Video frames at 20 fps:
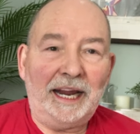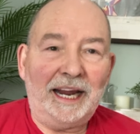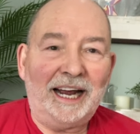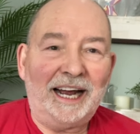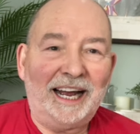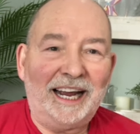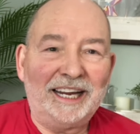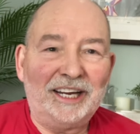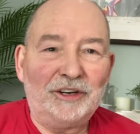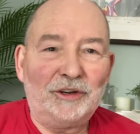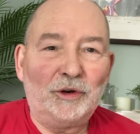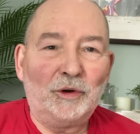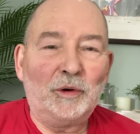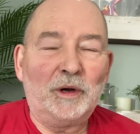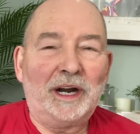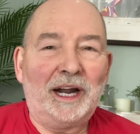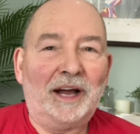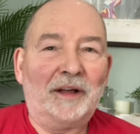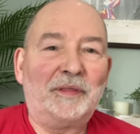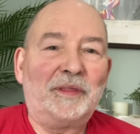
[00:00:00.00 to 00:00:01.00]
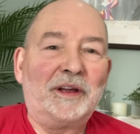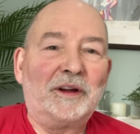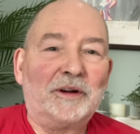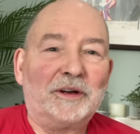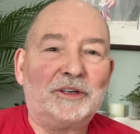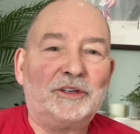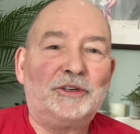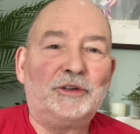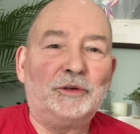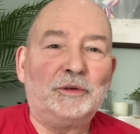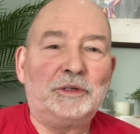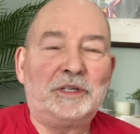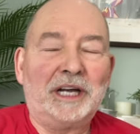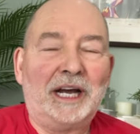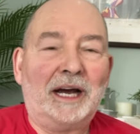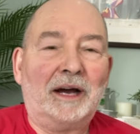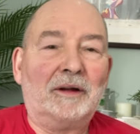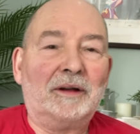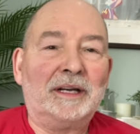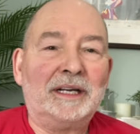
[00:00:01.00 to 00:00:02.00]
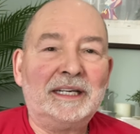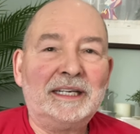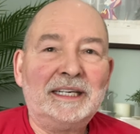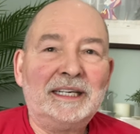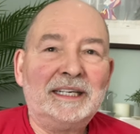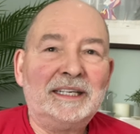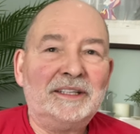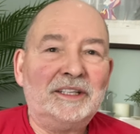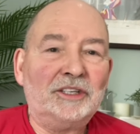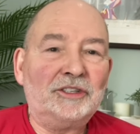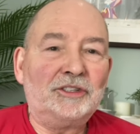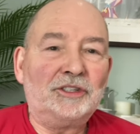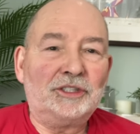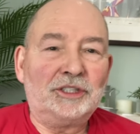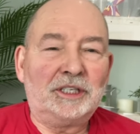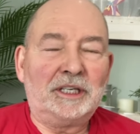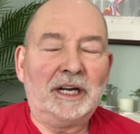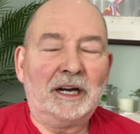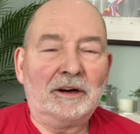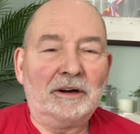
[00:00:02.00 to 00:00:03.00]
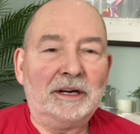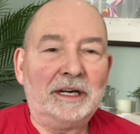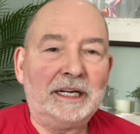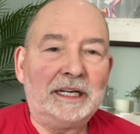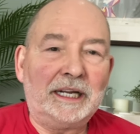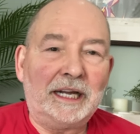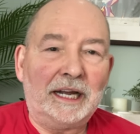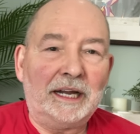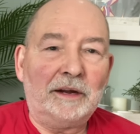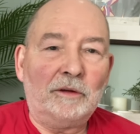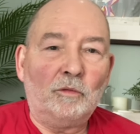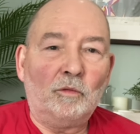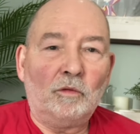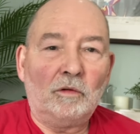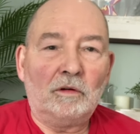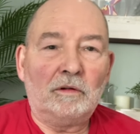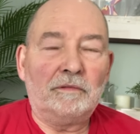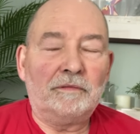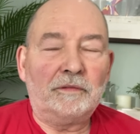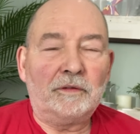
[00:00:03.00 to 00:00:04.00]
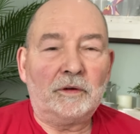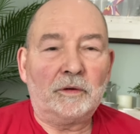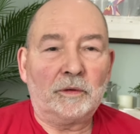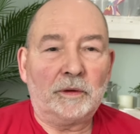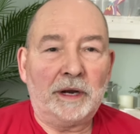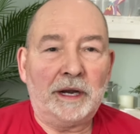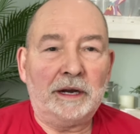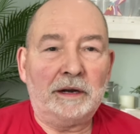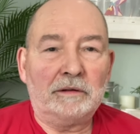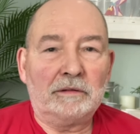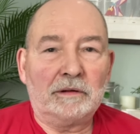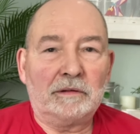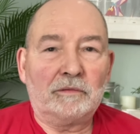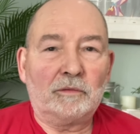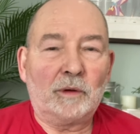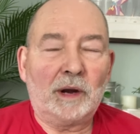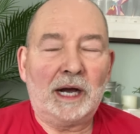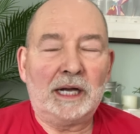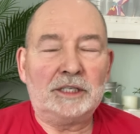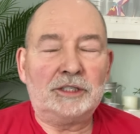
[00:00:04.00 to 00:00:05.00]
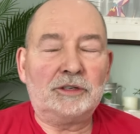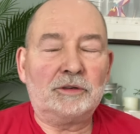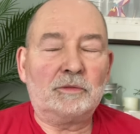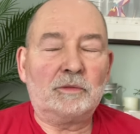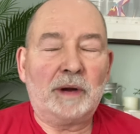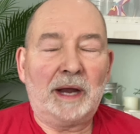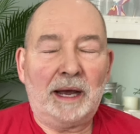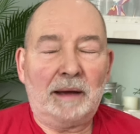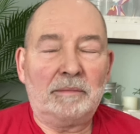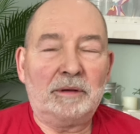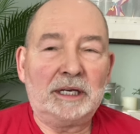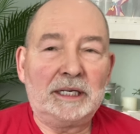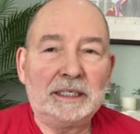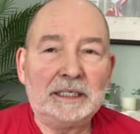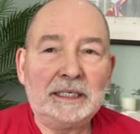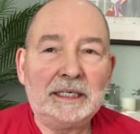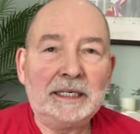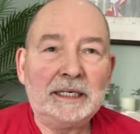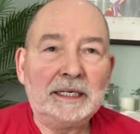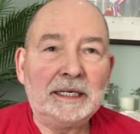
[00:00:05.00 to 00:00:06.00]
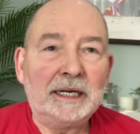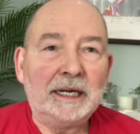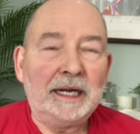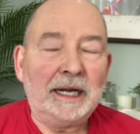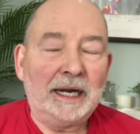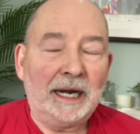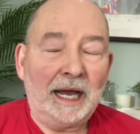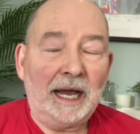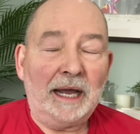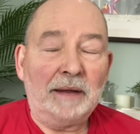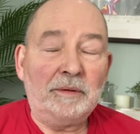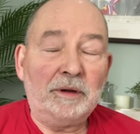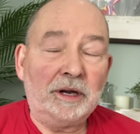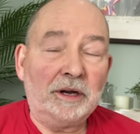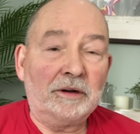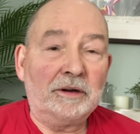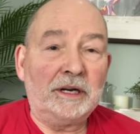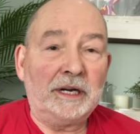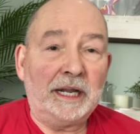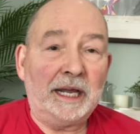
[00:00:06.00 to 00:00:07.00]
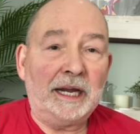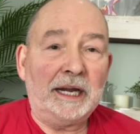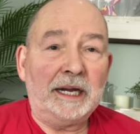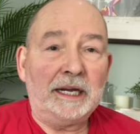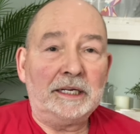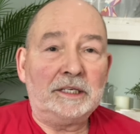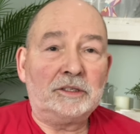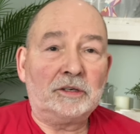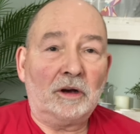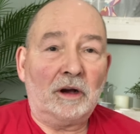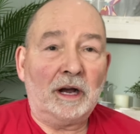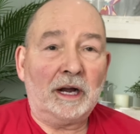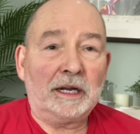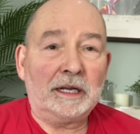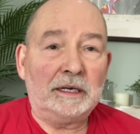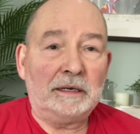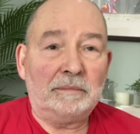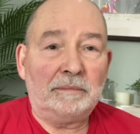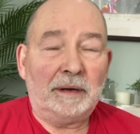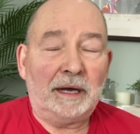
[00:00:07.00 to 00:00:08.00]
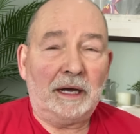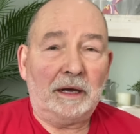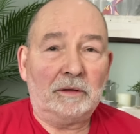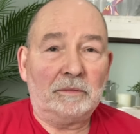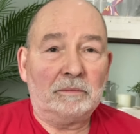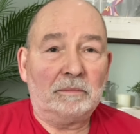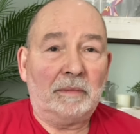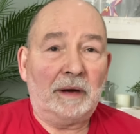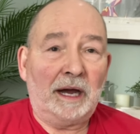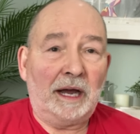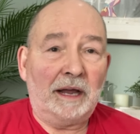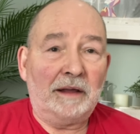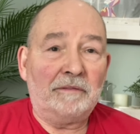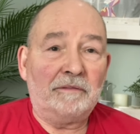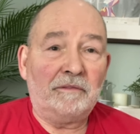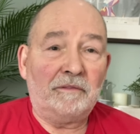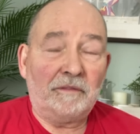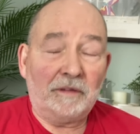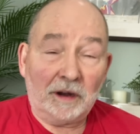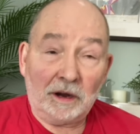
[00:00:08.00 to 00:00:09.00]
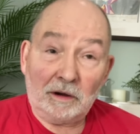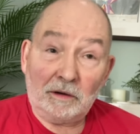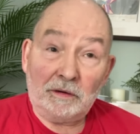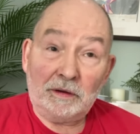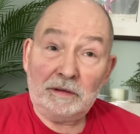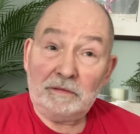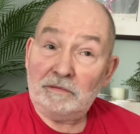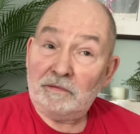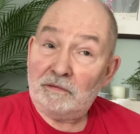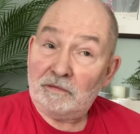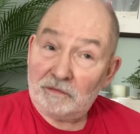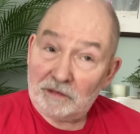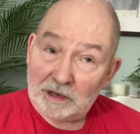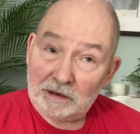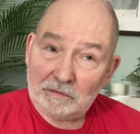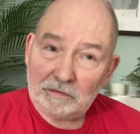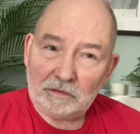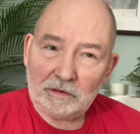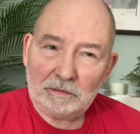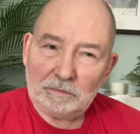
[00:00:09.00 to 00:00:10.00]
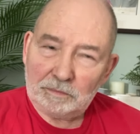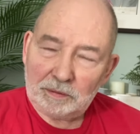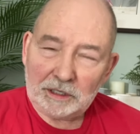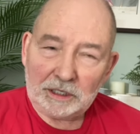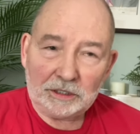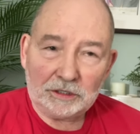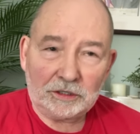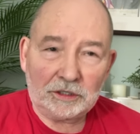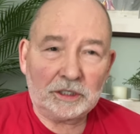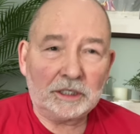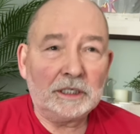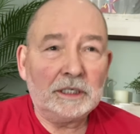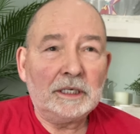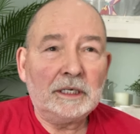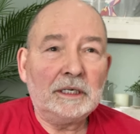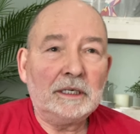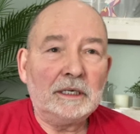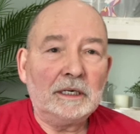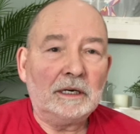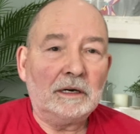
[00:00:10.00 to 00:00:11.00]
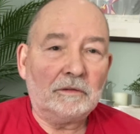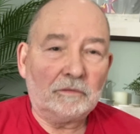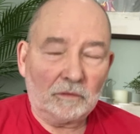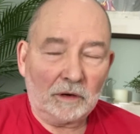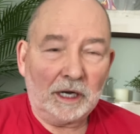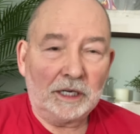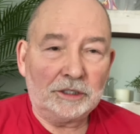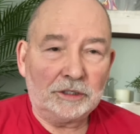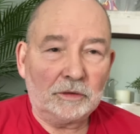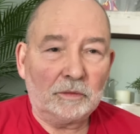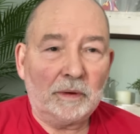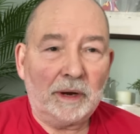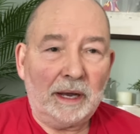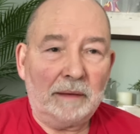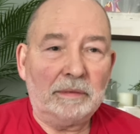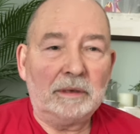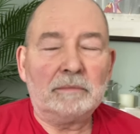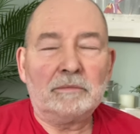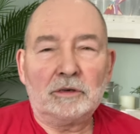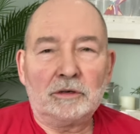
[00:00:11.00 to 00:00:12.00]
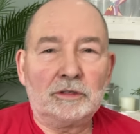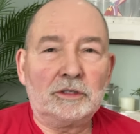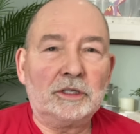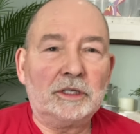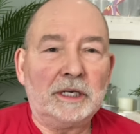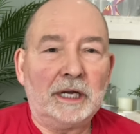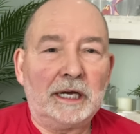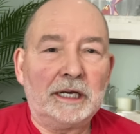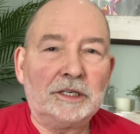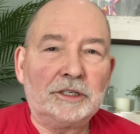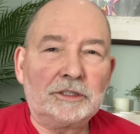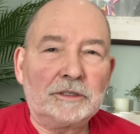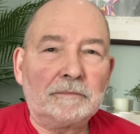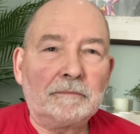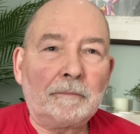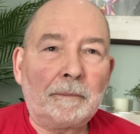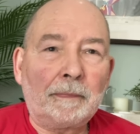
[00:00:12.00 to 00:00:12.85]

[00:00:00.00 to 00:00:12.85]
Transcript: how you doing out there in Toontown? This is Gary K. Wolf, creator of Roger Rabbit, and I'm here today talking about my very favorite piece of Roger Rabbit merchandise.